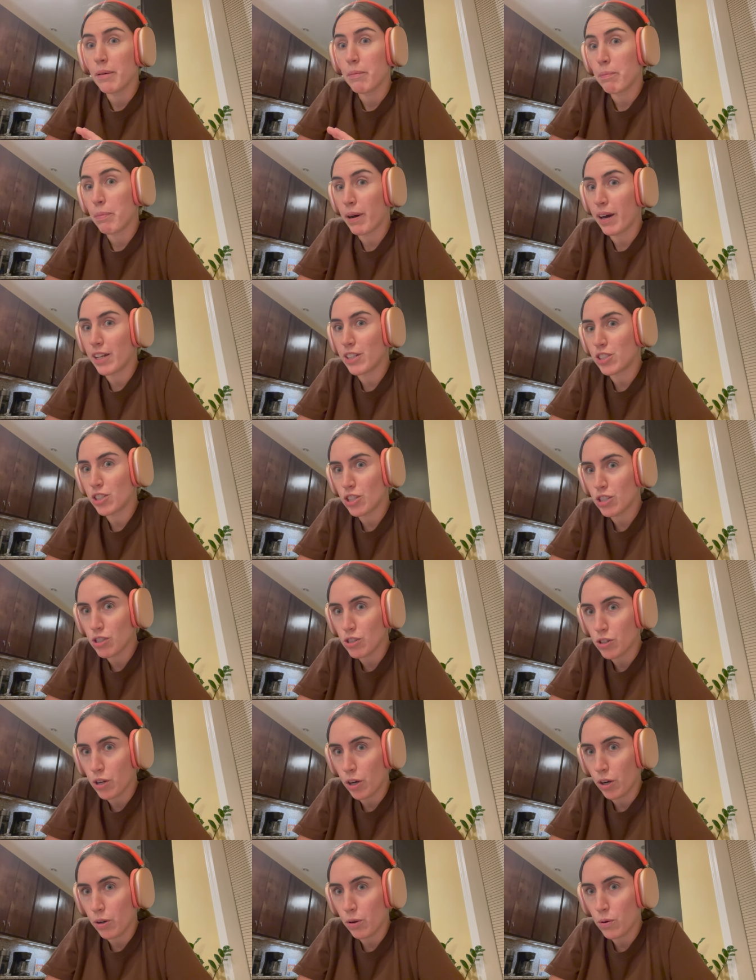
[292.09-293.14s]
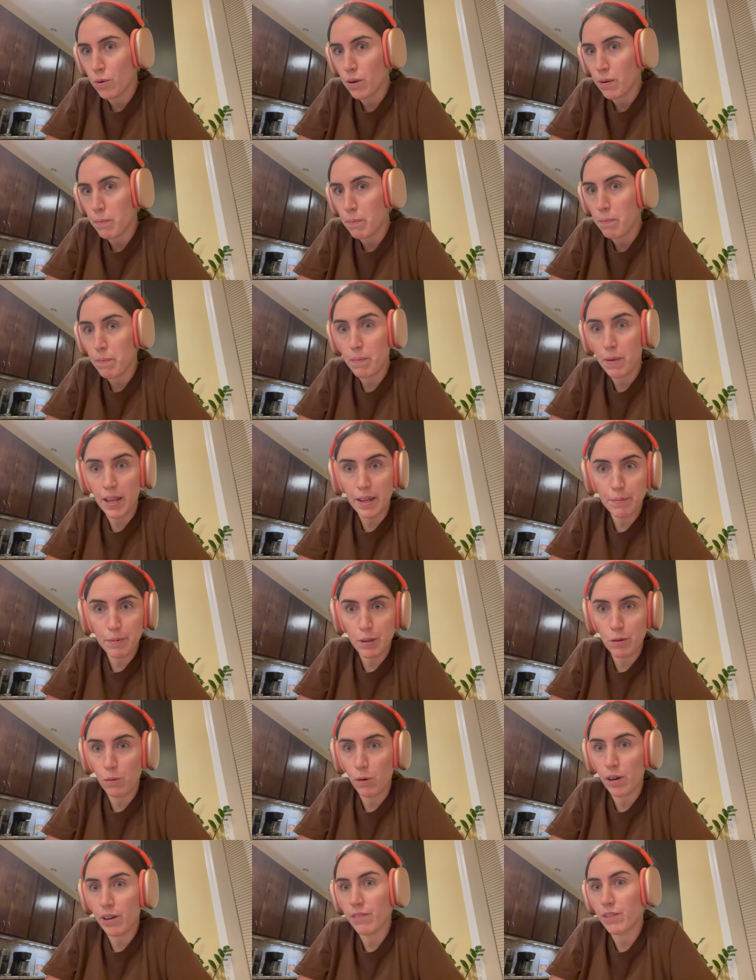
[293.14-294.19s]
but just know maybe
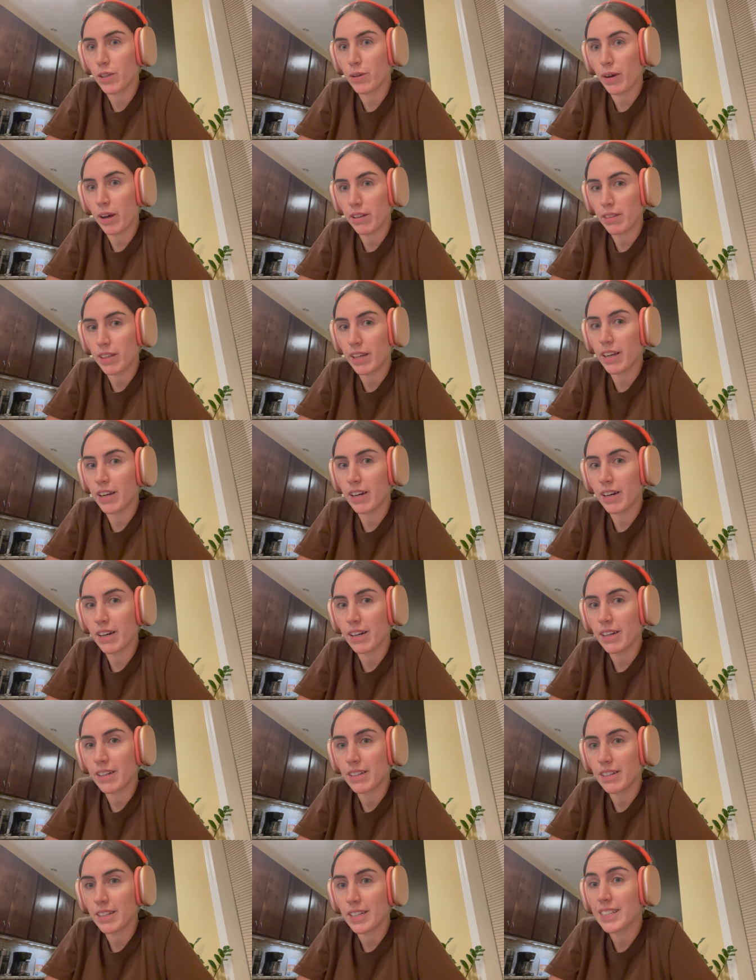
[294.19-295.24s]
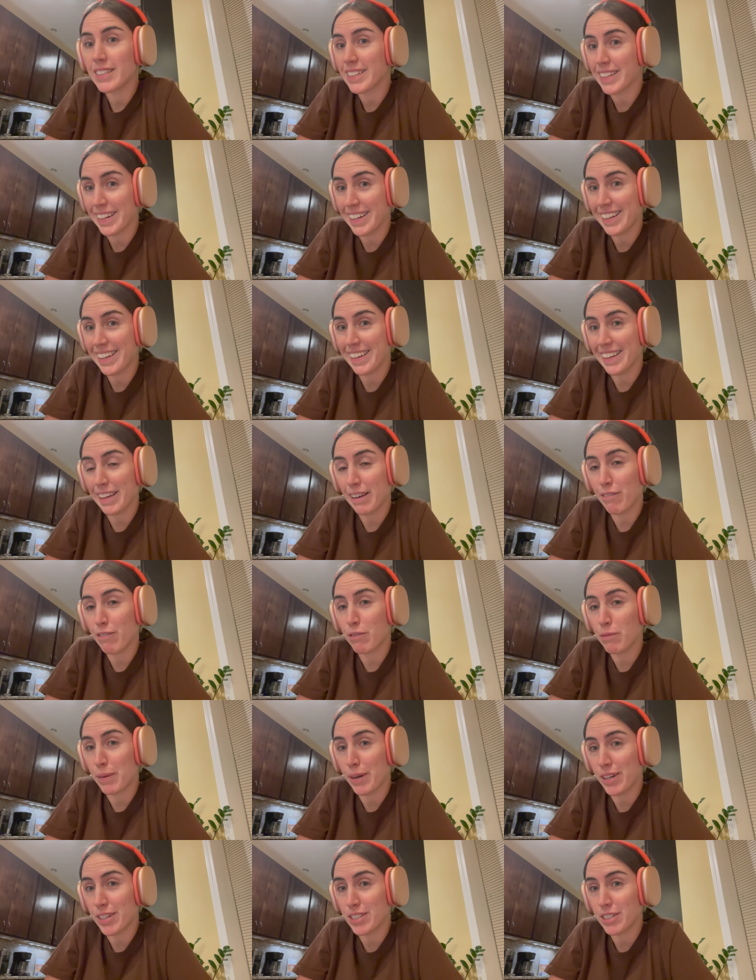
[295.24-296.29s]
one of you out there is getting a gift
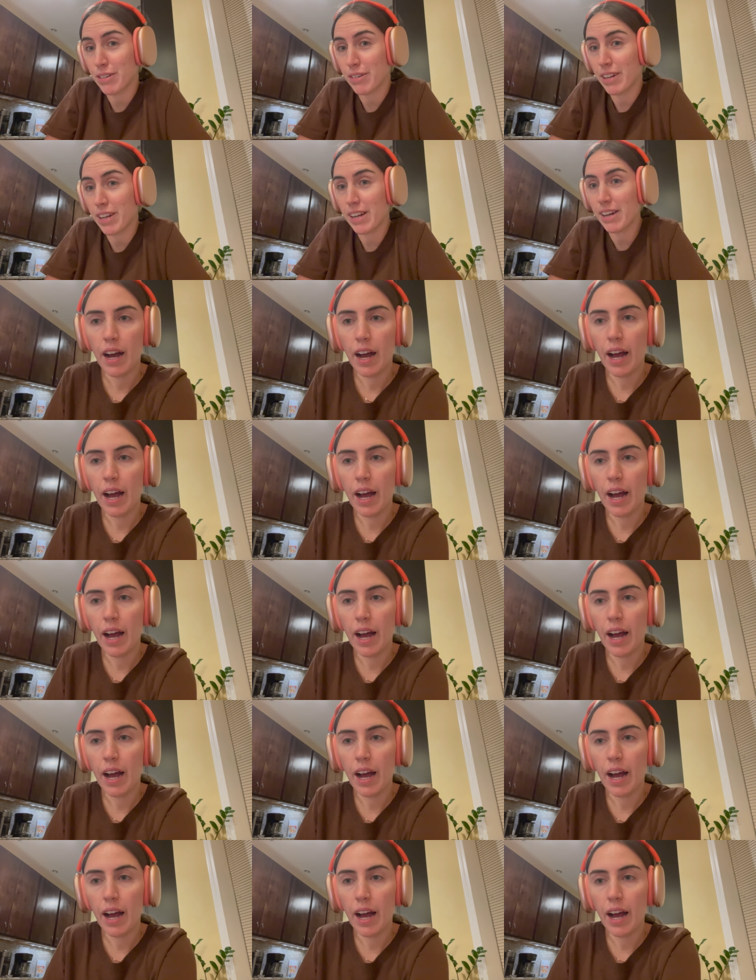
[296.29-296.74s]
from Arizona.